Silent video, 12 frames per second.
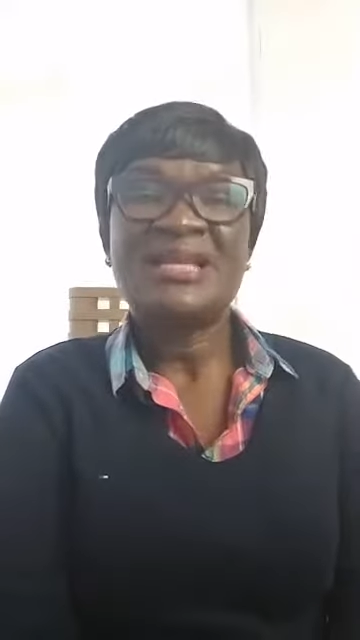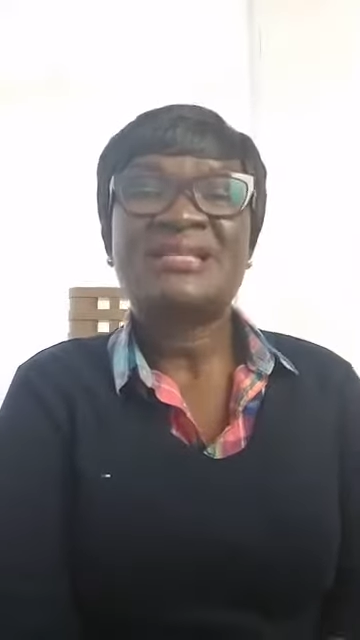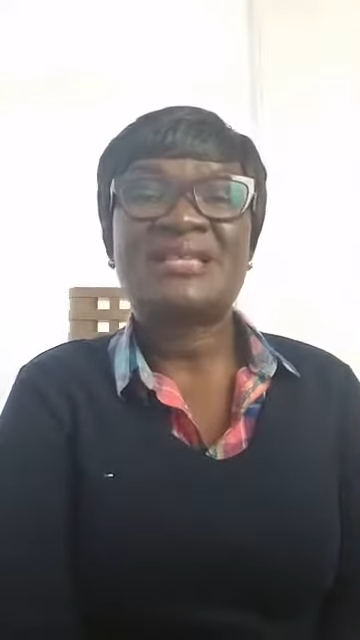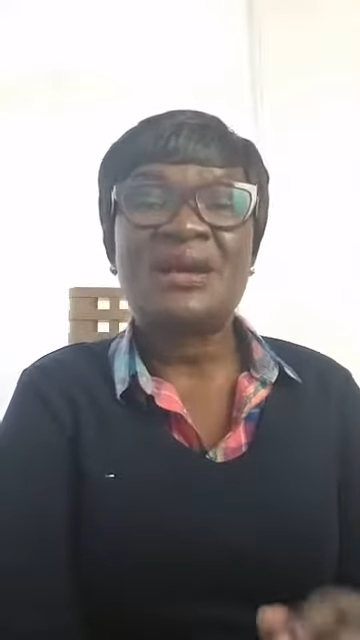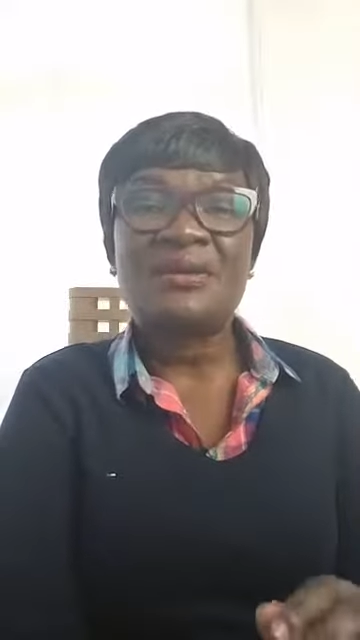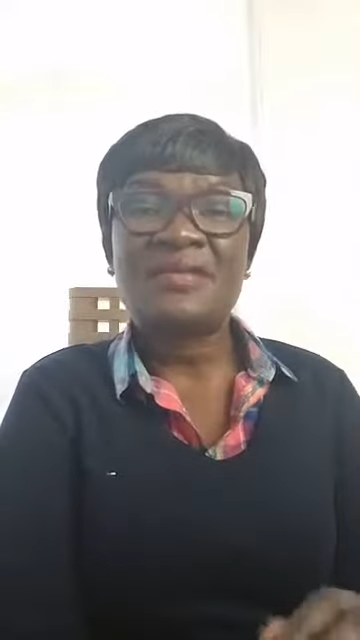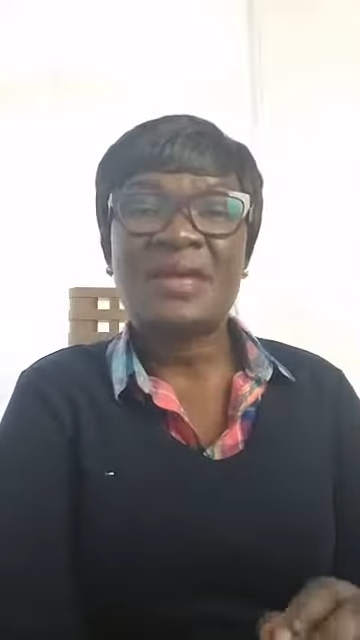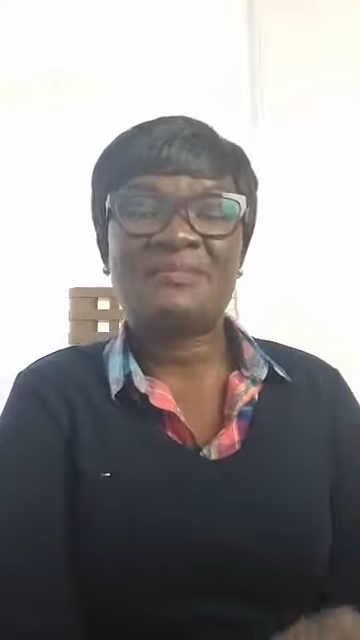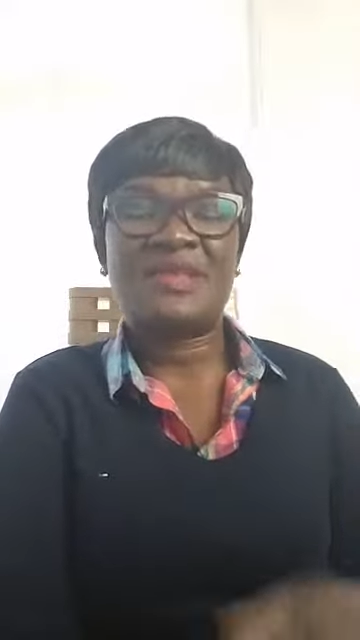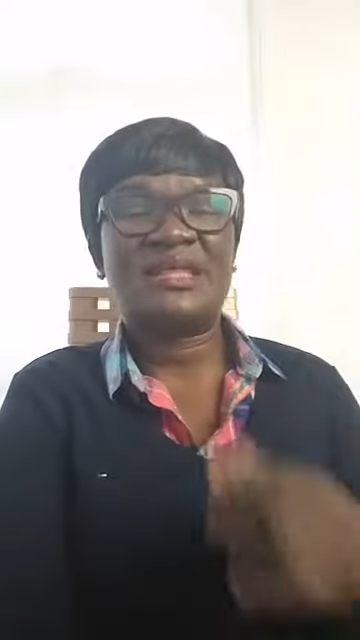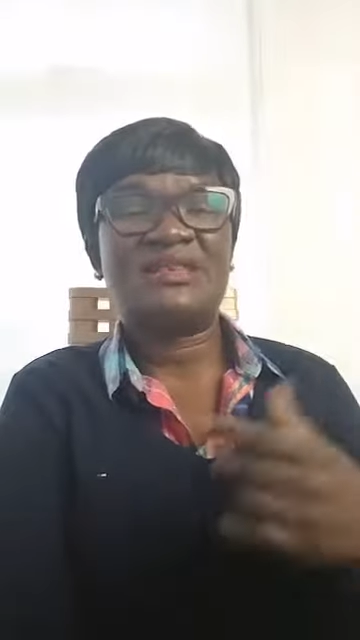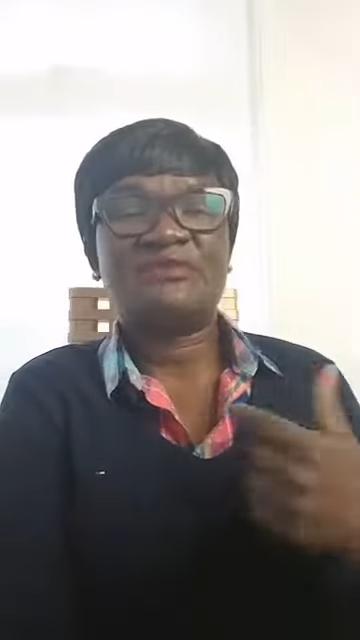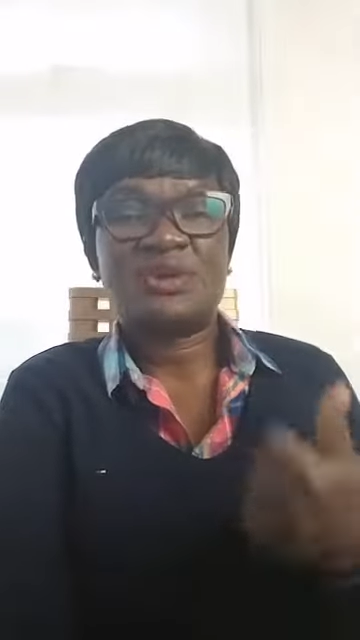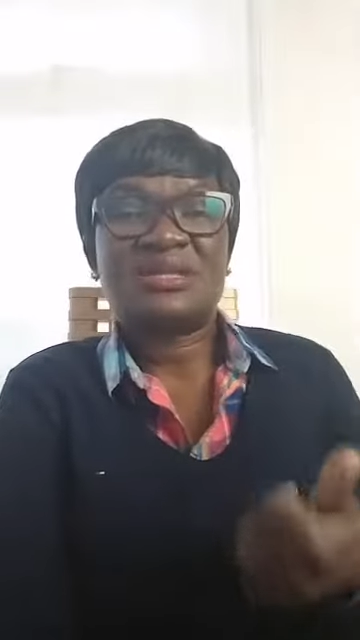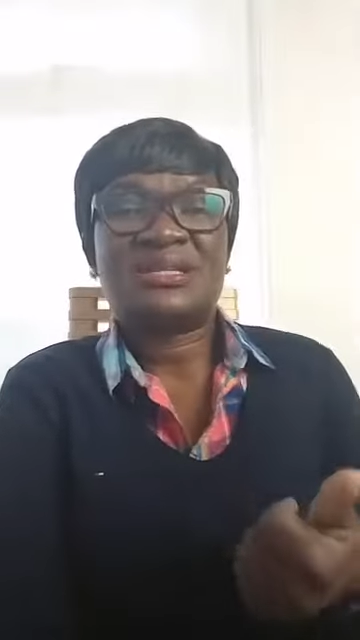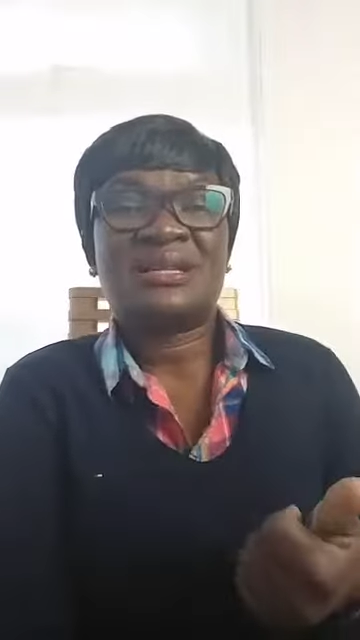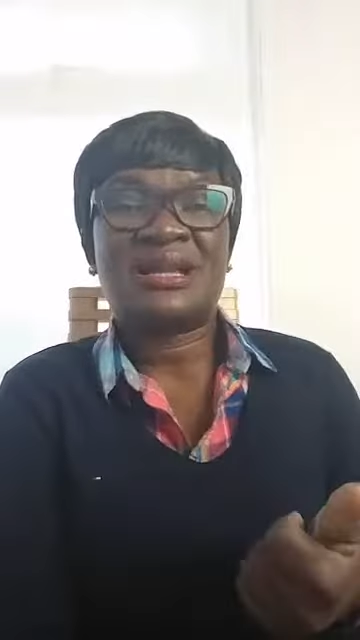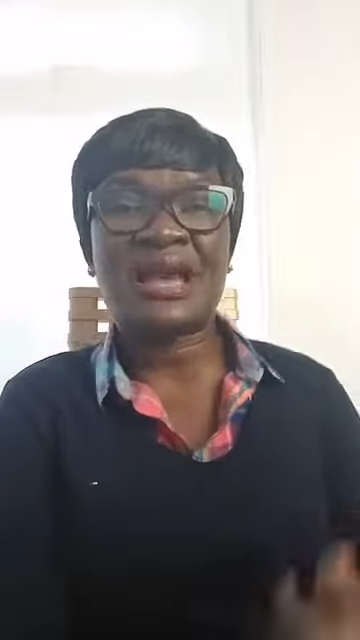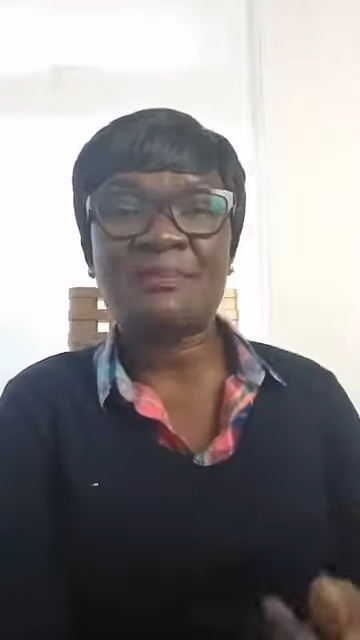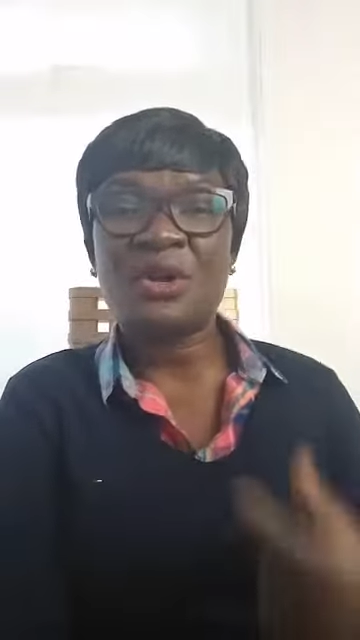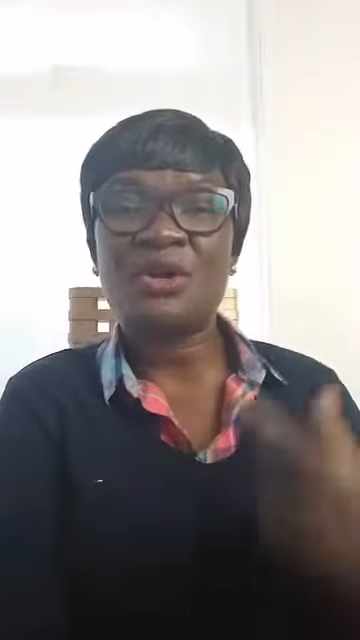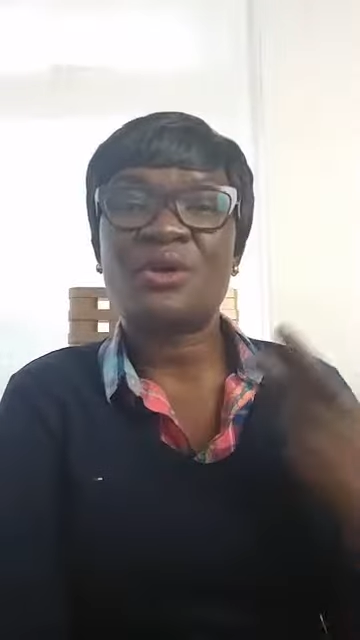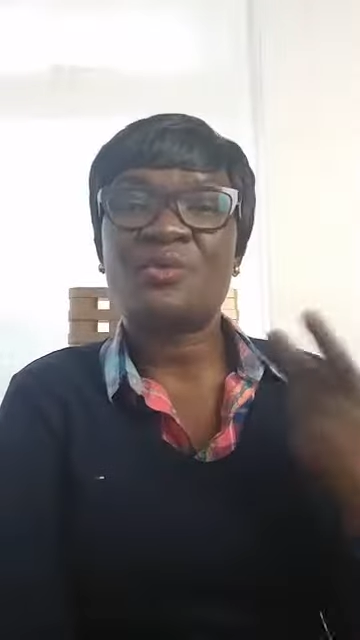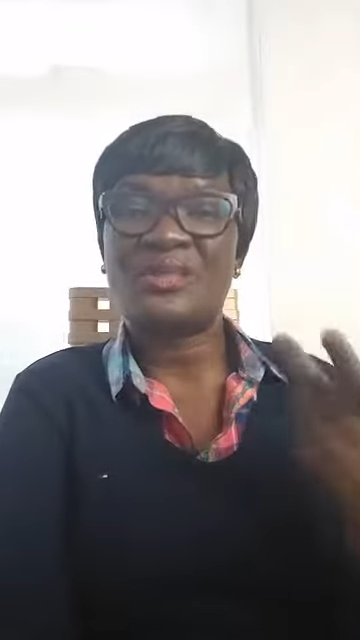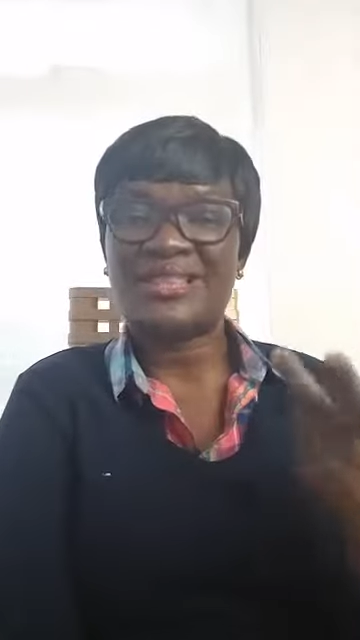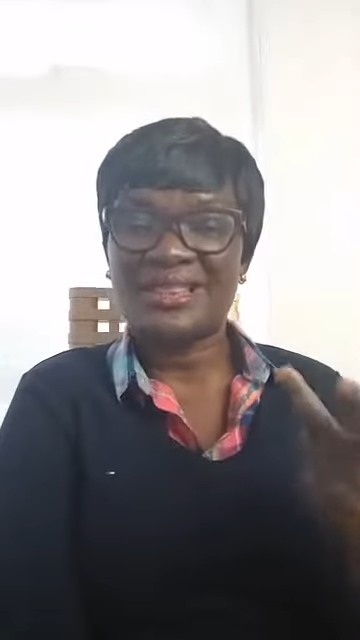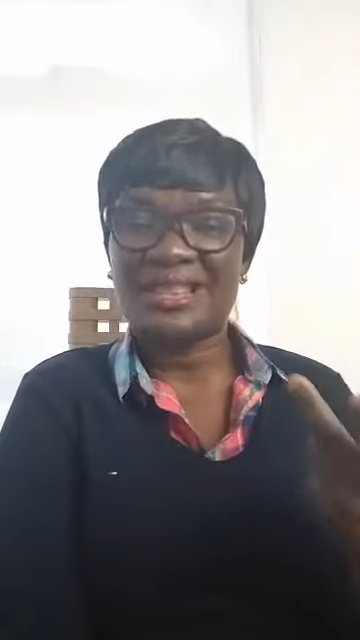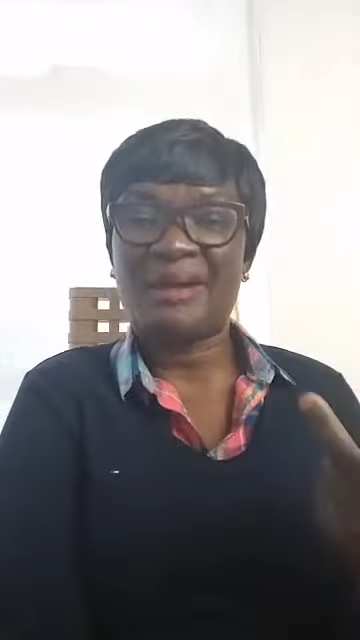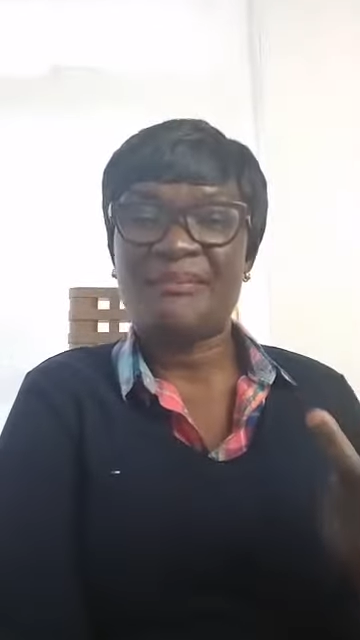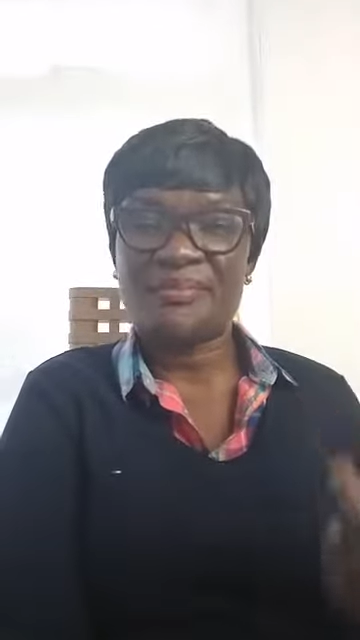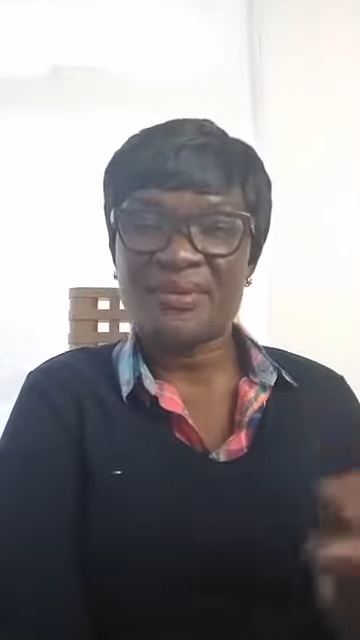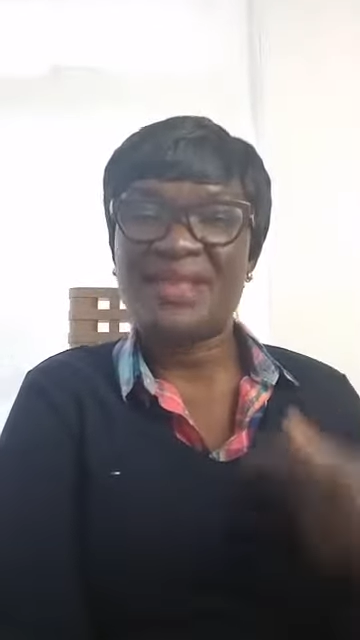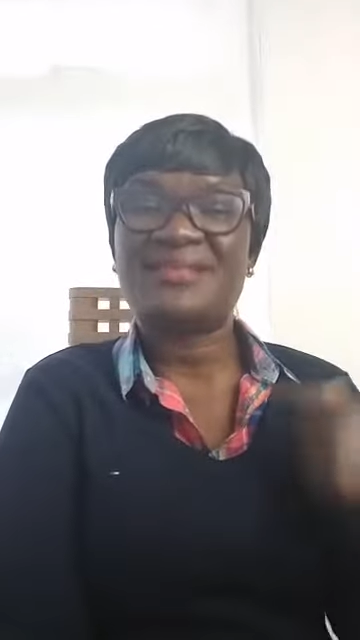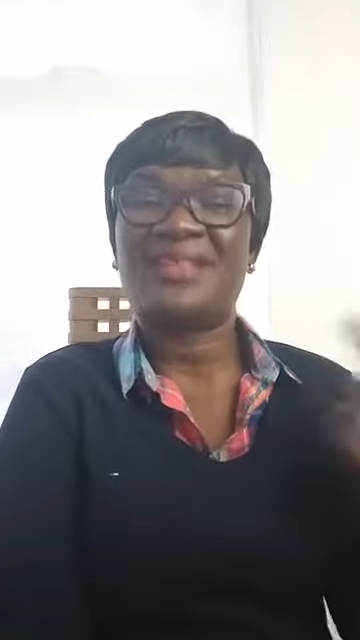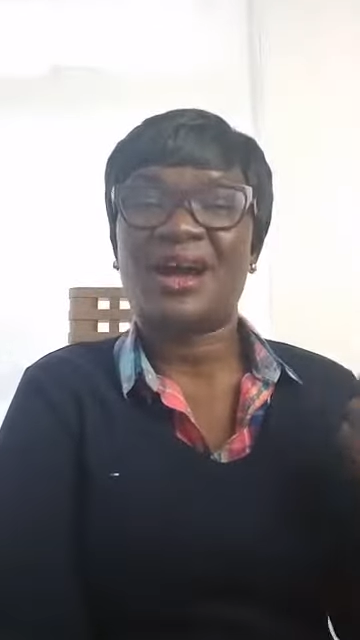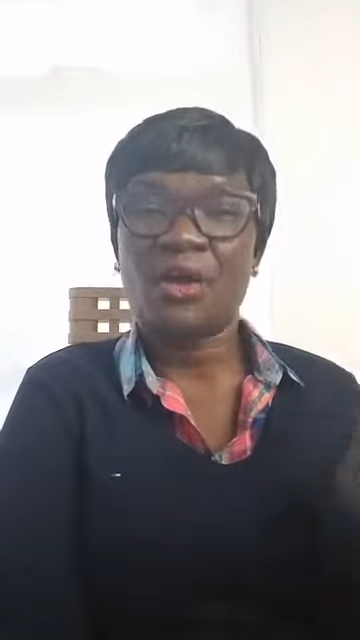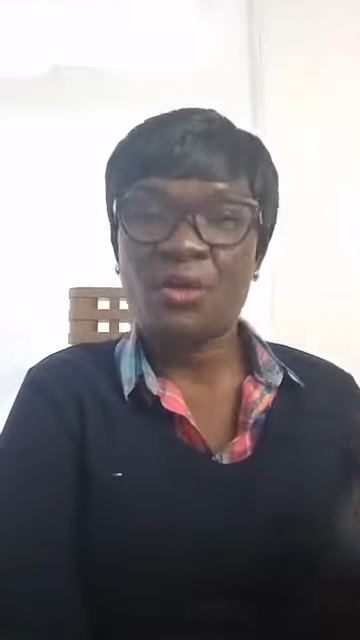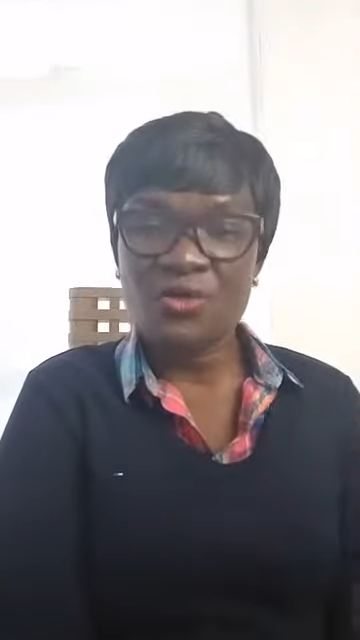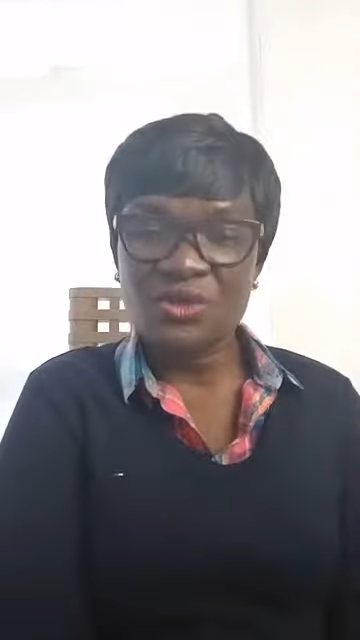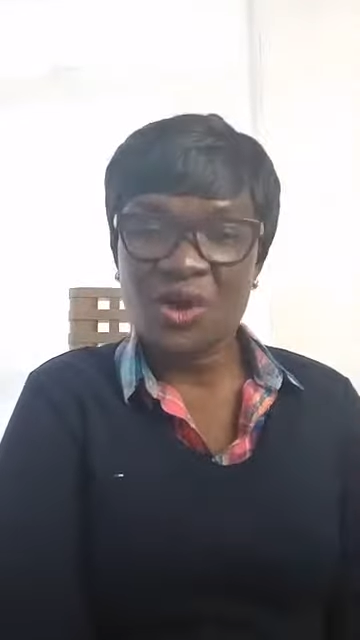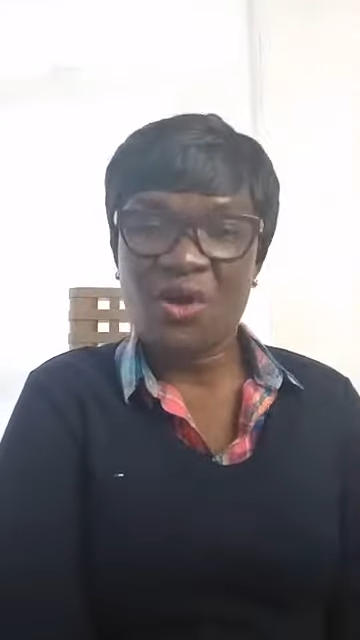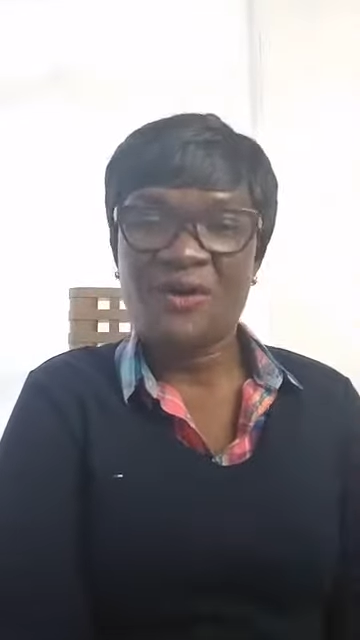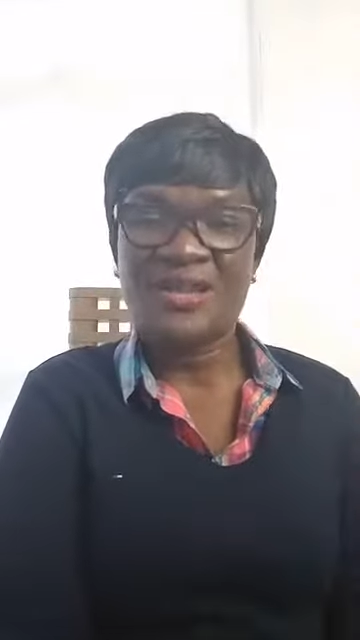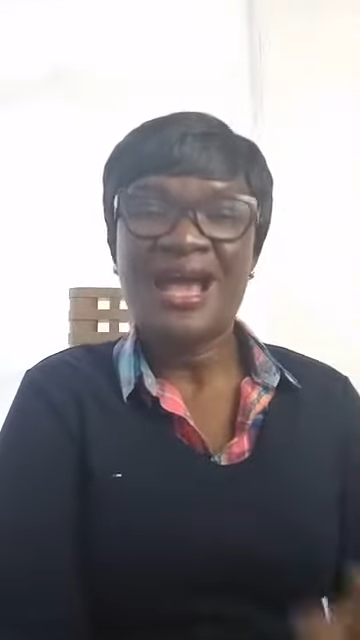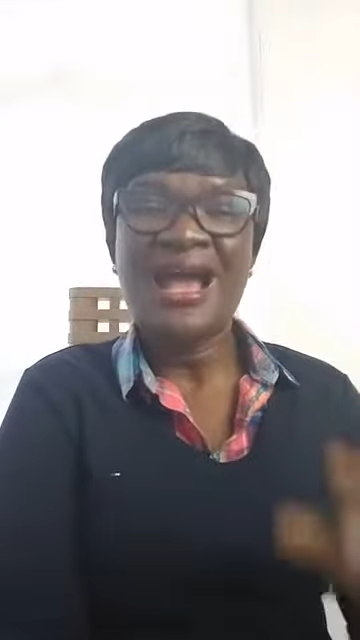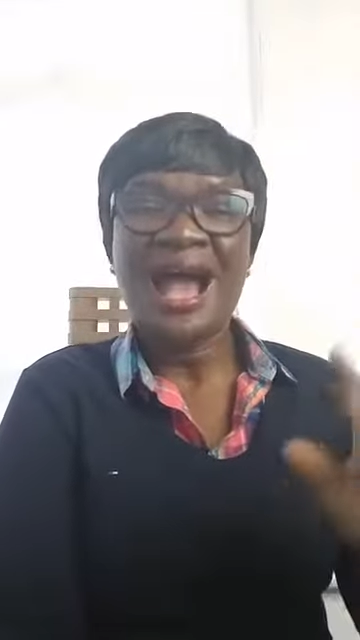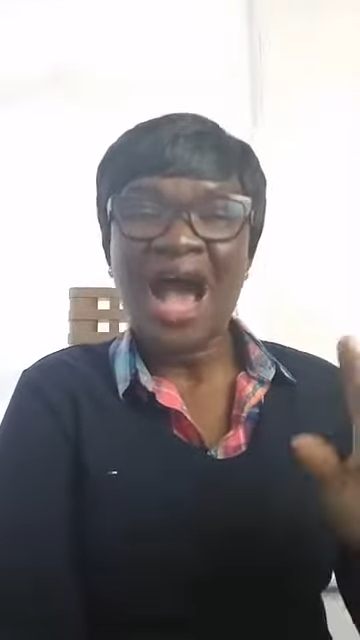Tell them that they've got an alarm clock within their brain that goes on.